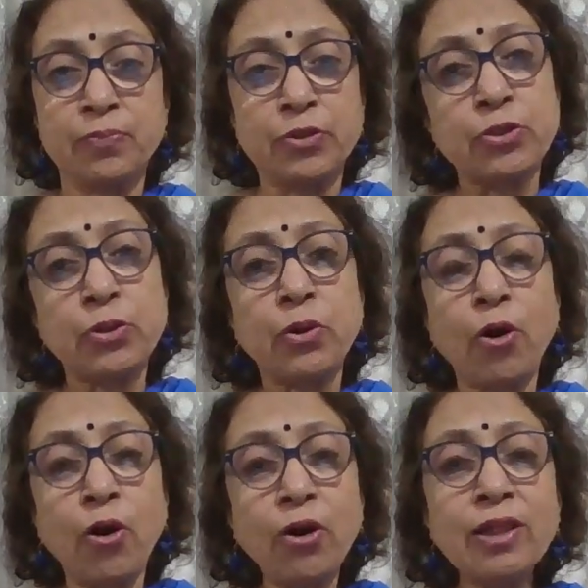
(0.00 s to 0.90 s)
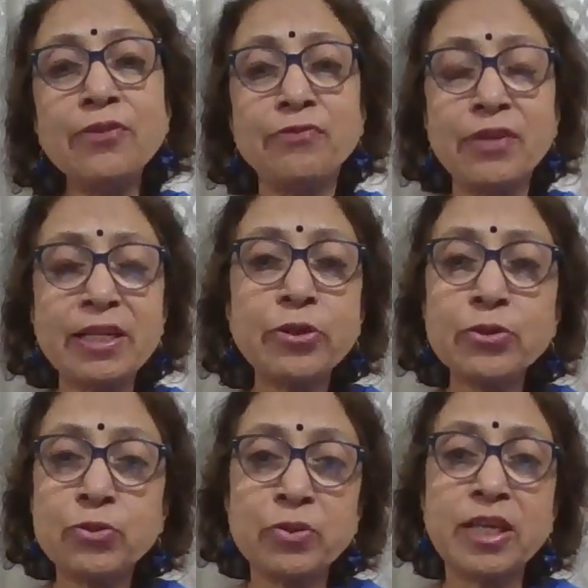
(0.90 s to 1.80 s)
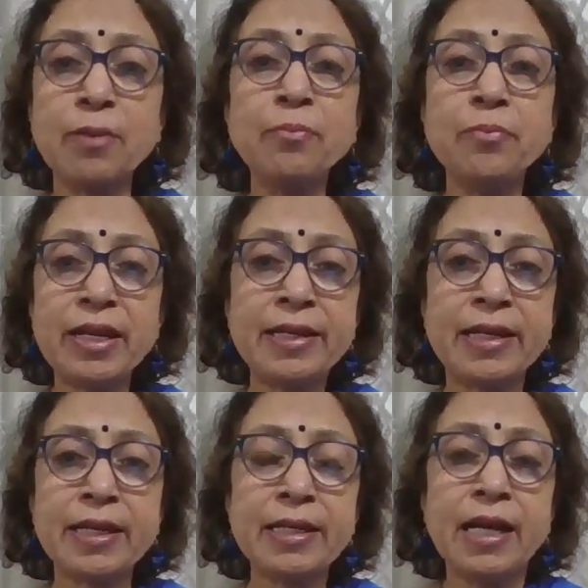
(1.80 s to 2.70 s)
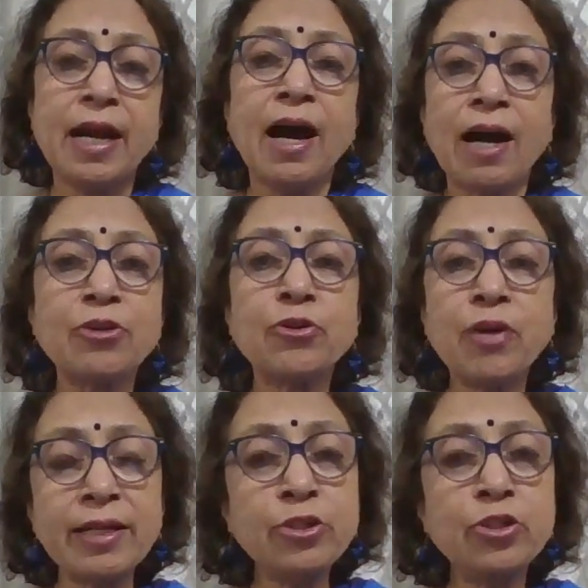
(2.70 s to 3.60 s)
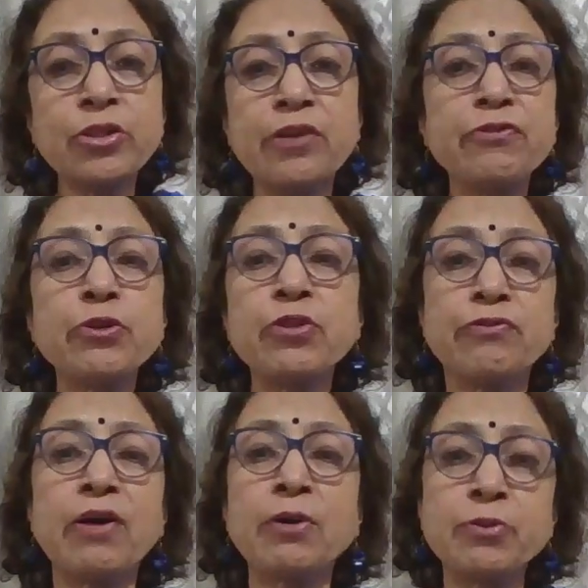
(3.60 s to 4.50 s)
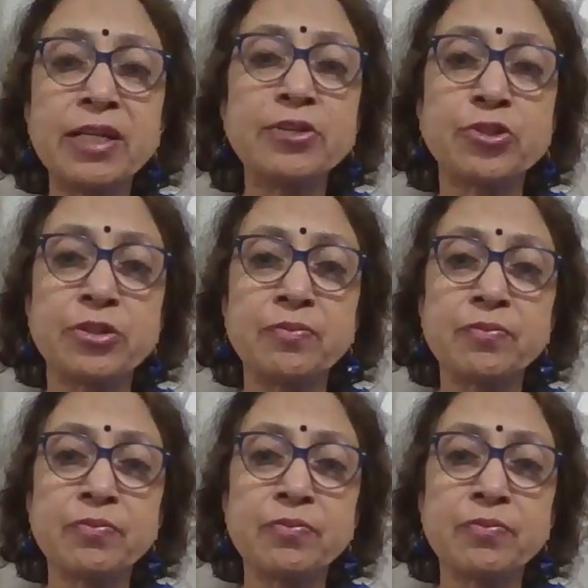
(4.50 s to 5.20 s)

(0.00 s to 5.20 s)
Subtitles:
So, all the videos which I'm making are trying to give you the foundation.